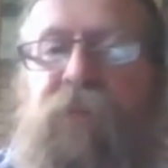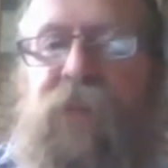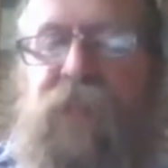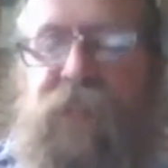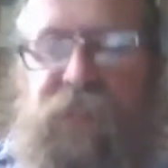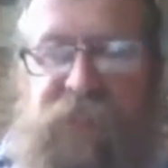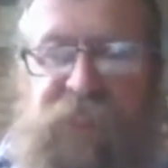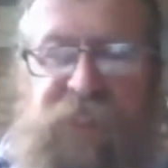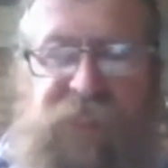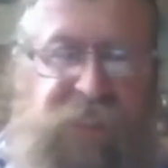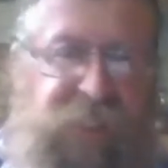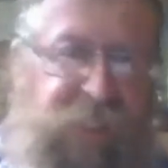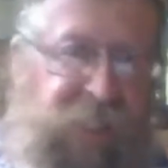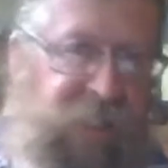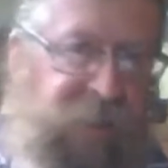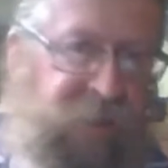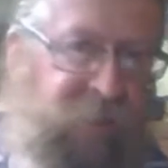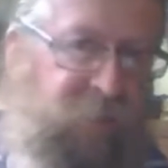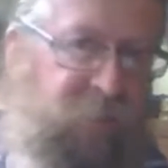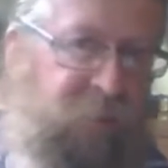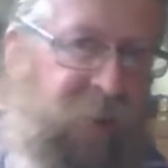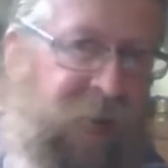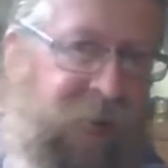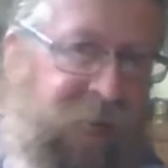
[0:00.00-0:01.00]
It's just
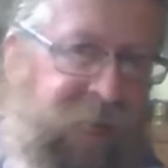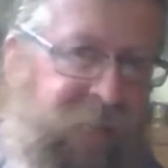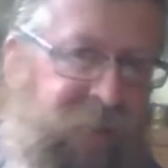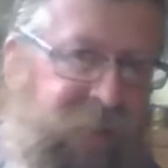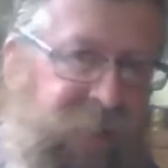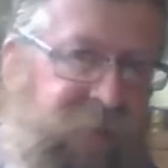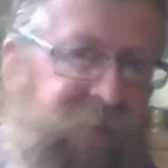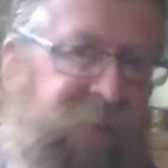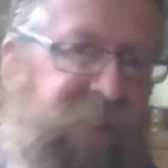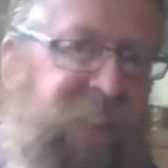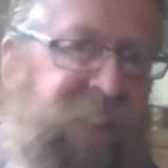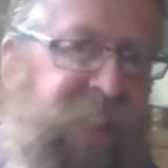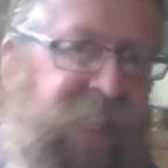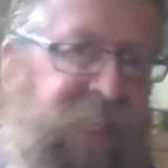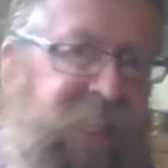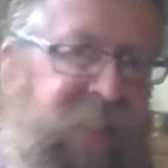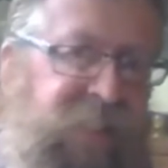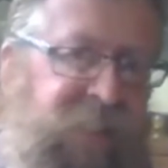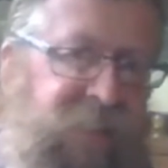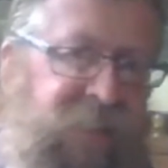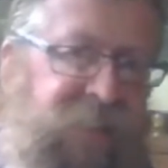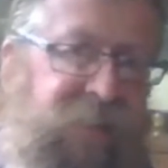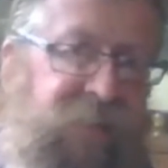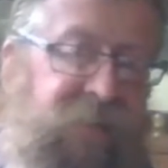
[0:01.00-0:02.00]
a pale
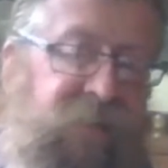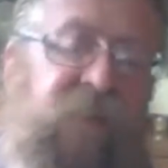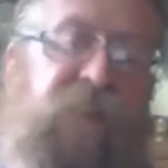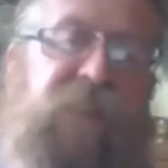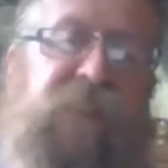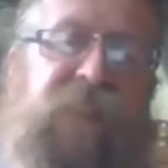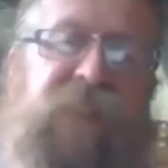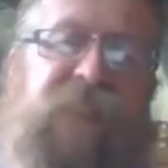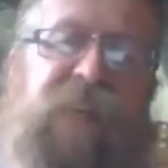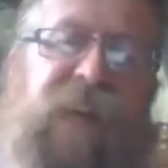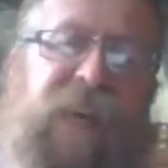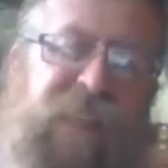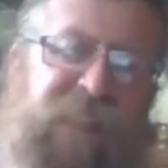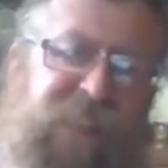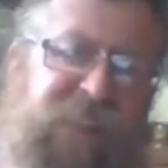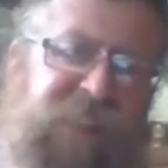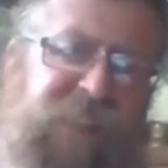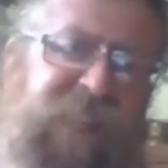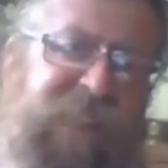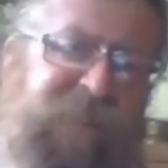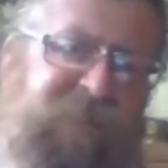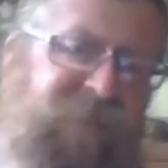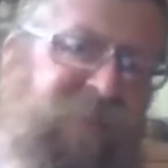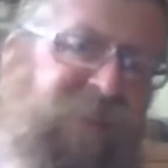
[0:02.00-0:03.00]
imitation using
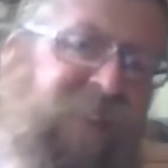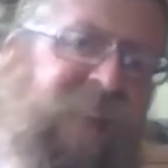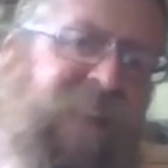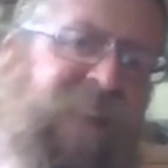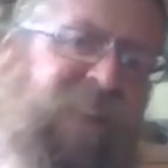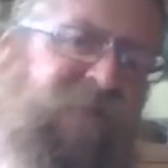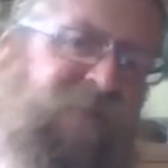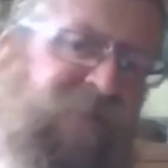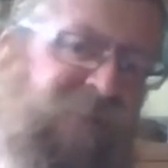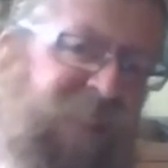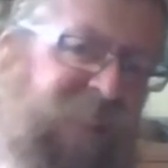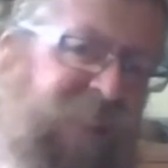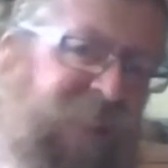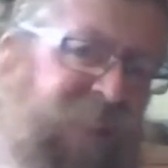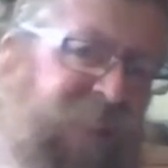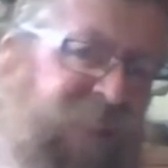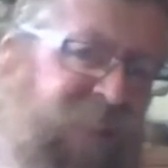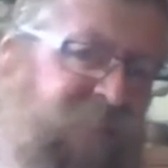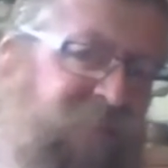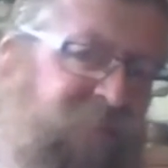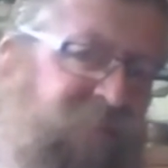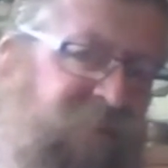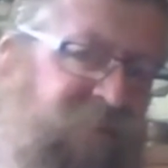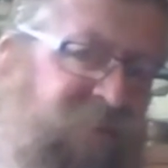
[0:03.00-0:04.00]
hazelnut flavouring in
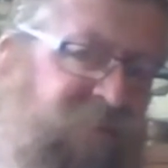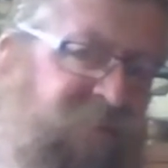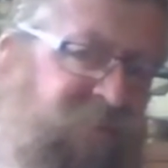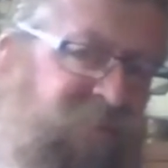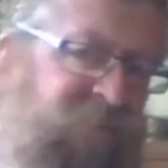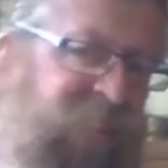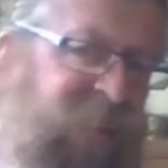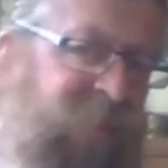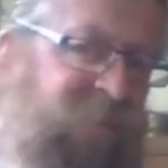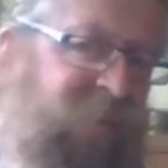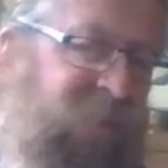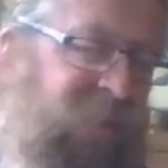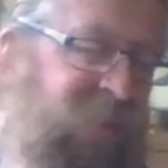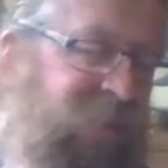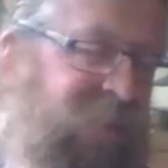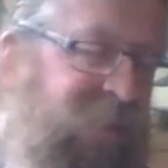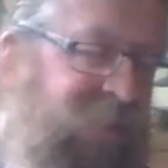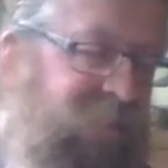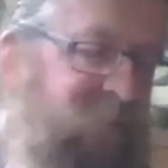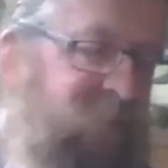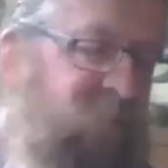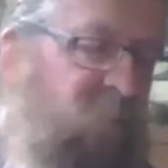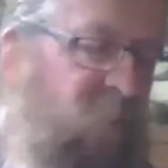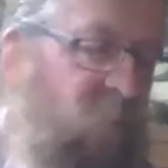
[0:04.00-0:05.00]
some sort
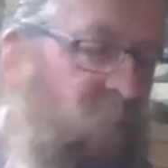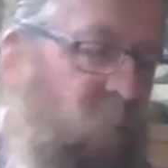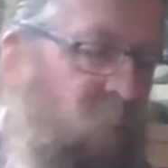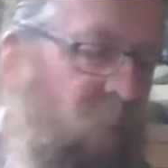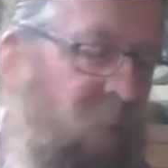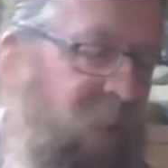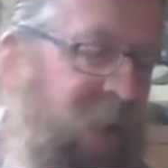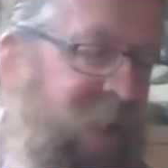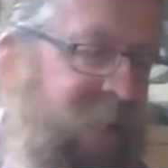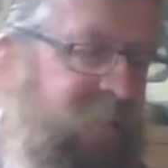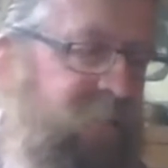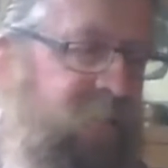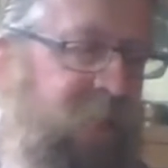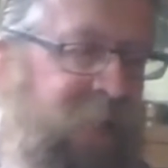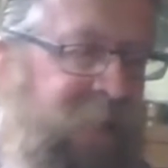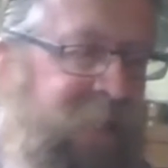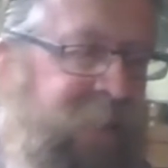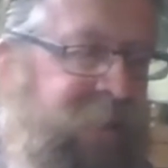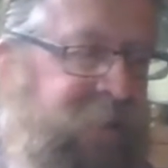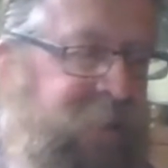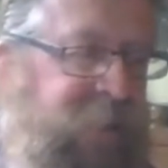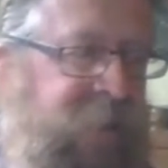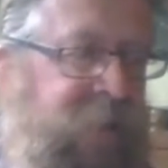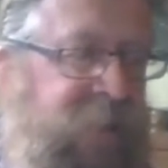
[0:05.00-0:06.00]
of wine
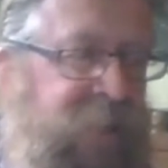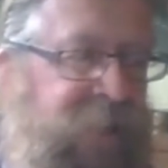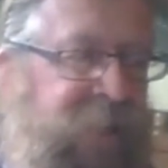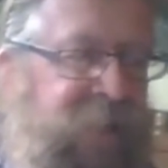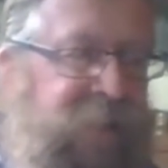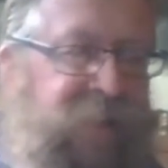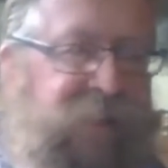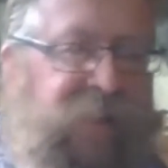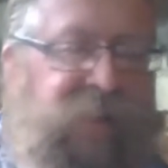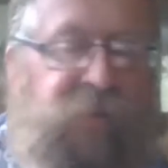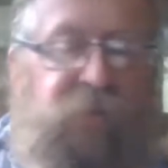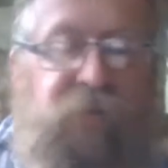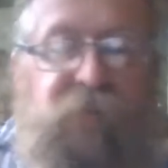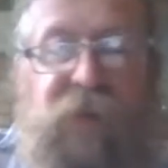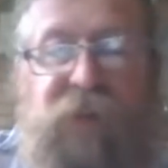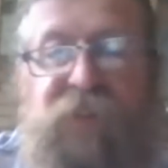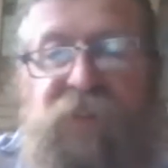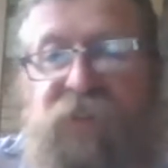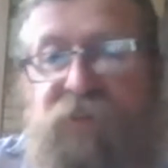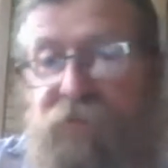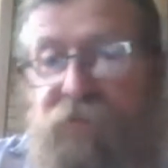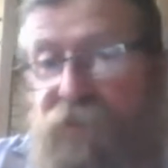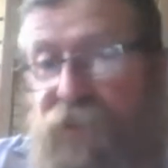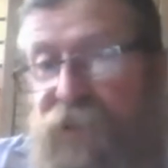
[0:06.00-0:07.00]
base.
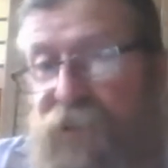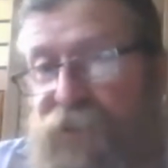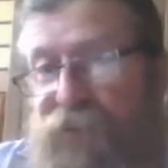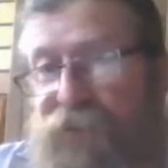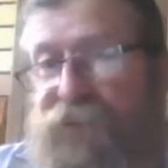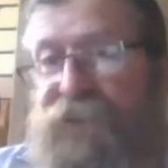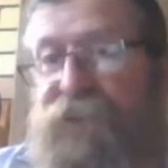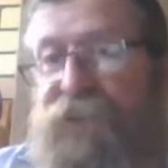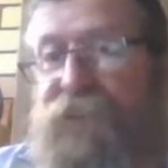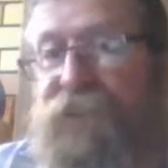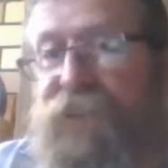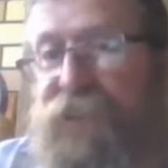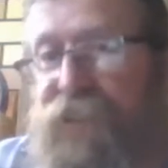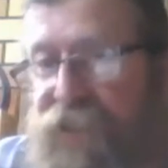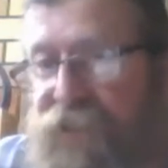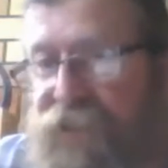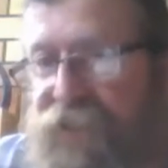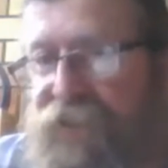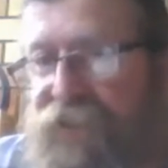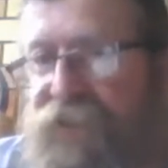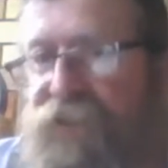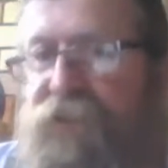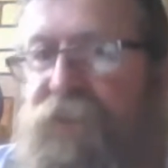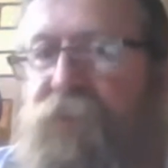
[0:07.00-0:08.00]
But the real
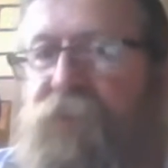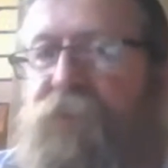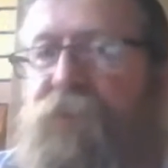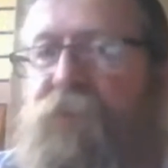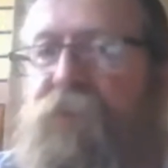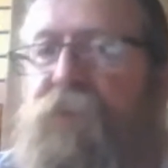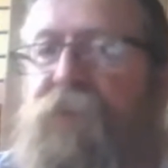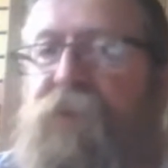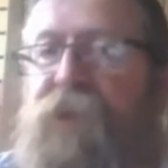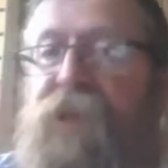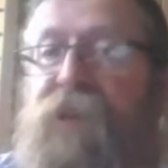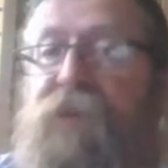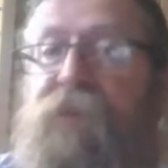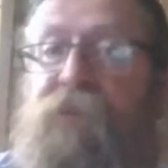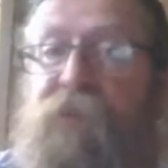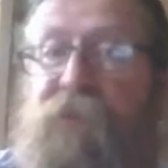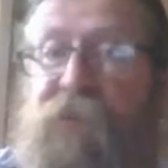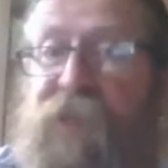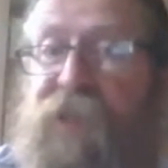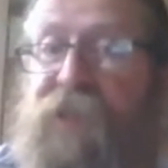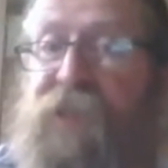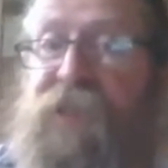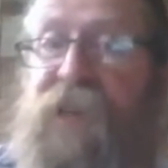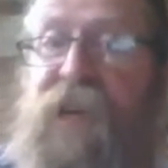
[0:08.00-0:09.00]
deal
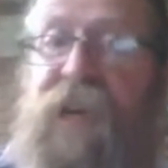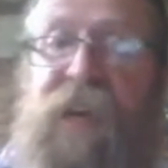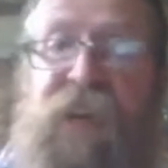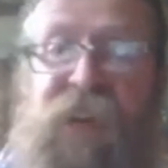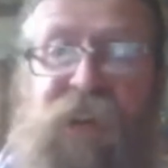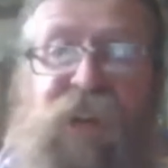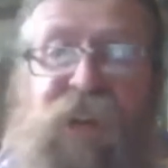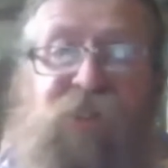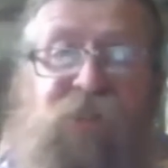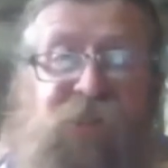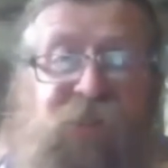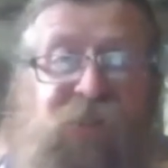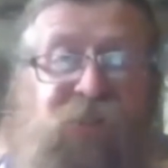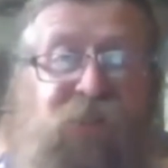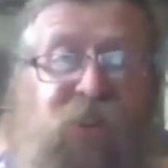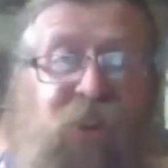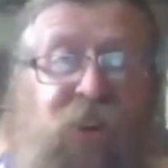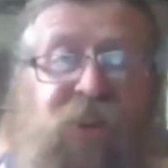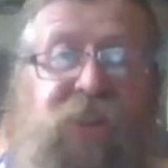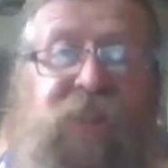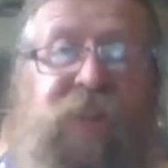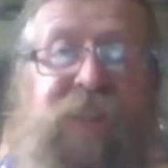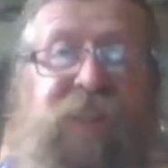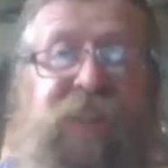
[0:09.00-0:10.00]
is a health
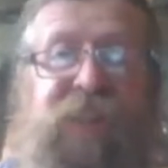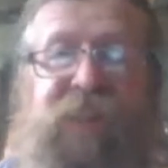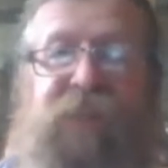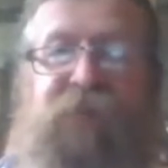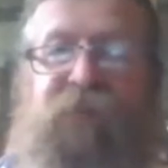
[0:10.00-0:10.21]
aquaponic.